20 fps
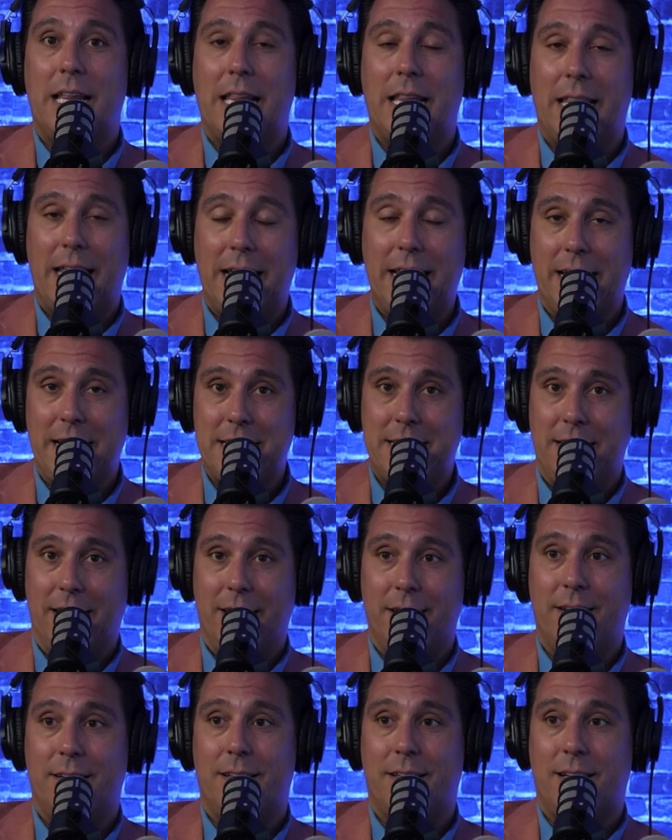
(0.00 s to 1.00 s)
they listen.
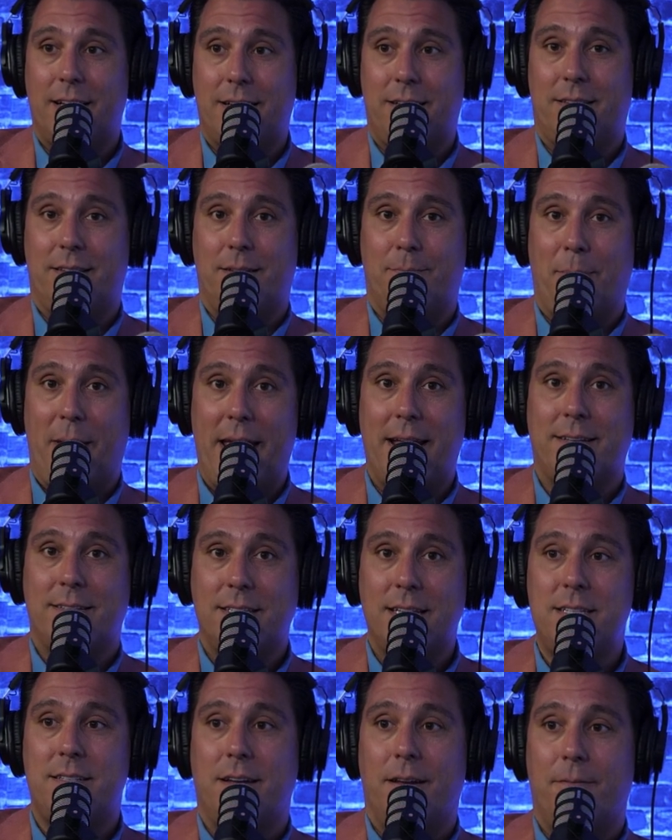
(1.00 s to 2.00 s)
The, the banks
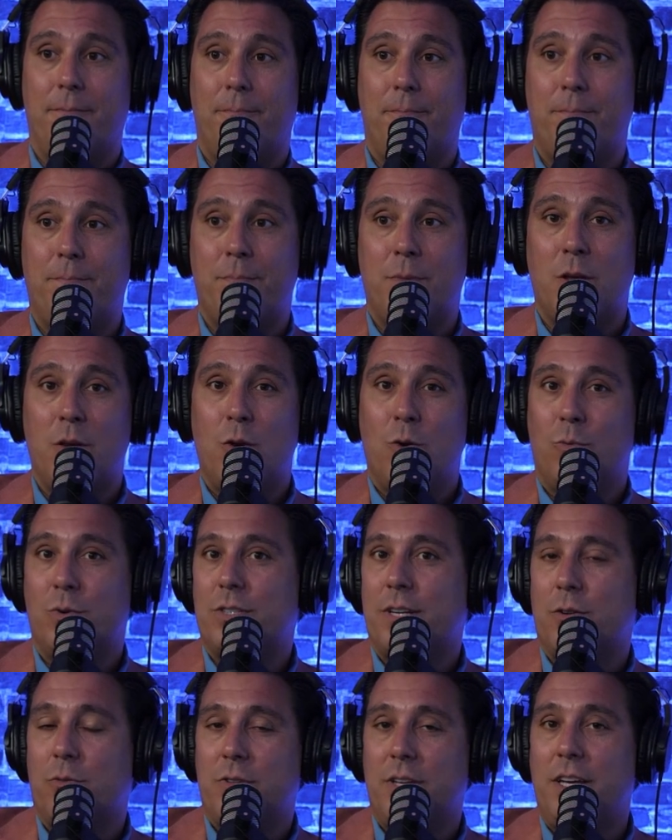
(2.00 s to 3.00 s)
listen,
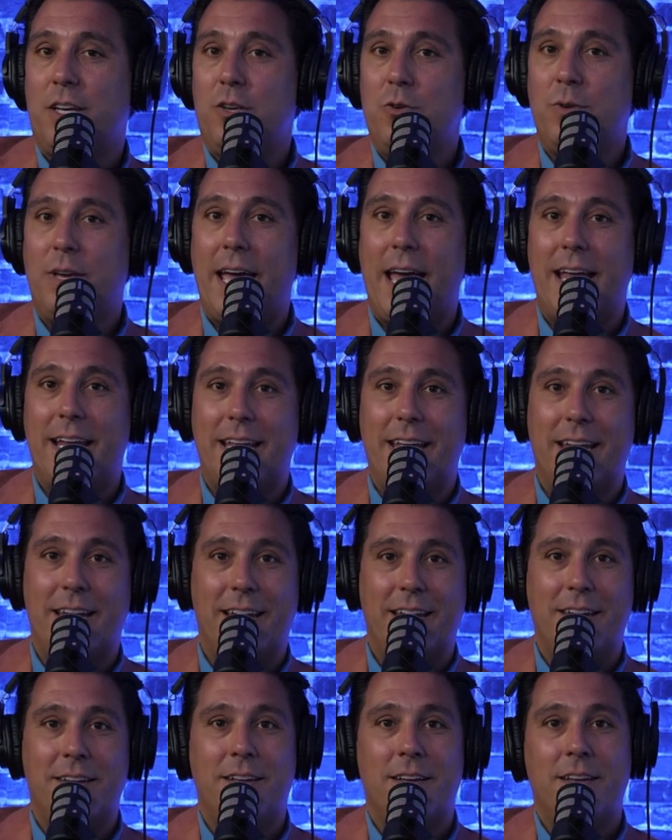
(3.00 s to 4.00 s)
which I don't think you get
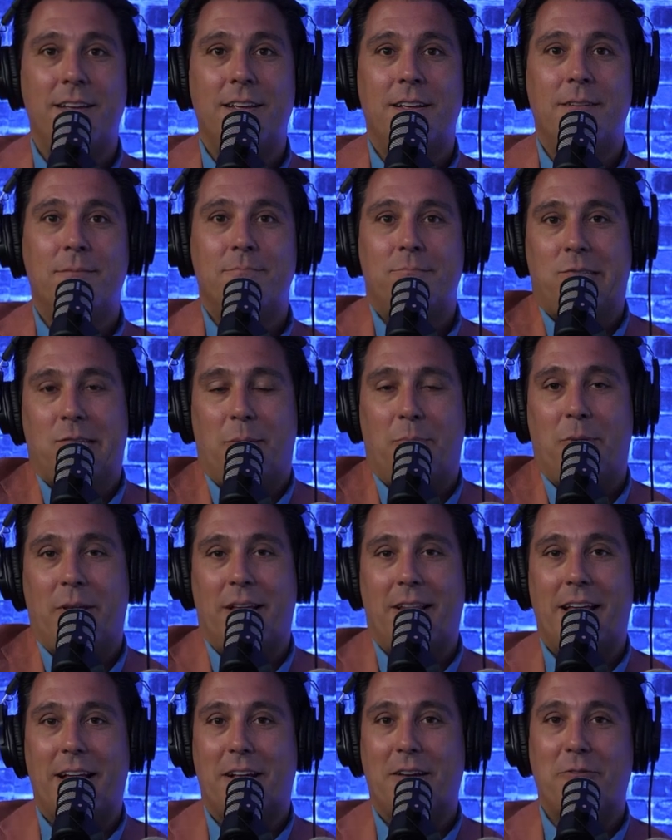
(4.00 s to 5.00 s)
in
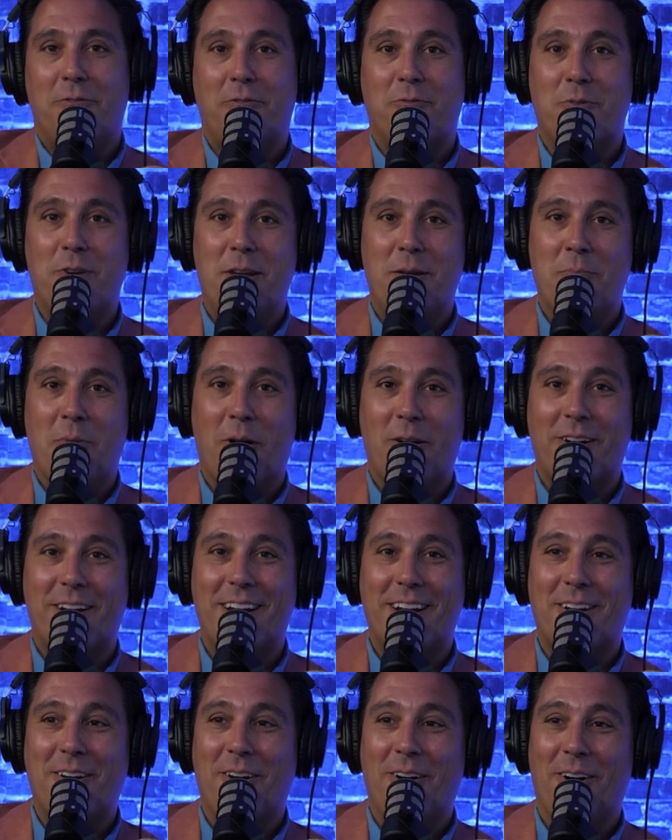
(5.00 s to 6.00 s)
something like a free
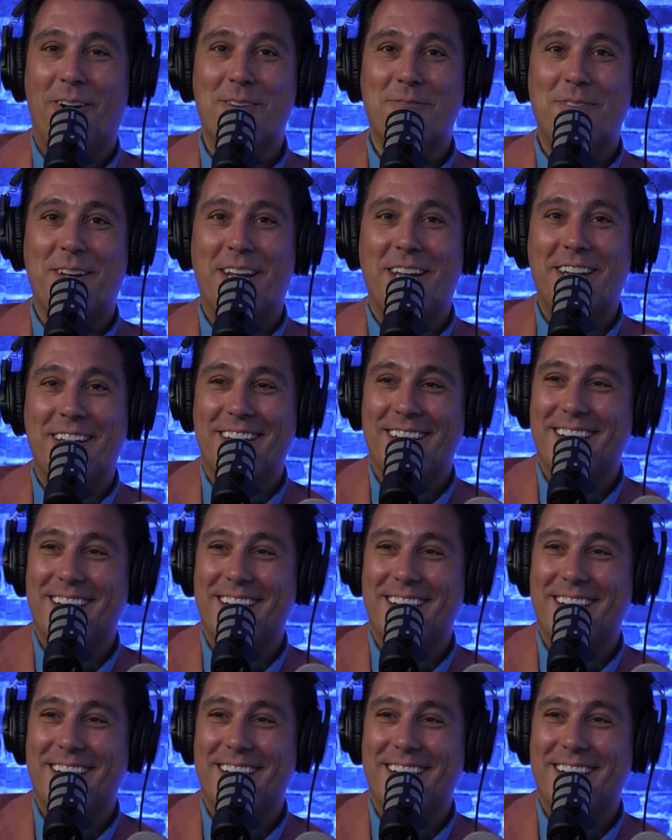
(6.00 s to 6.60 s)
market economy.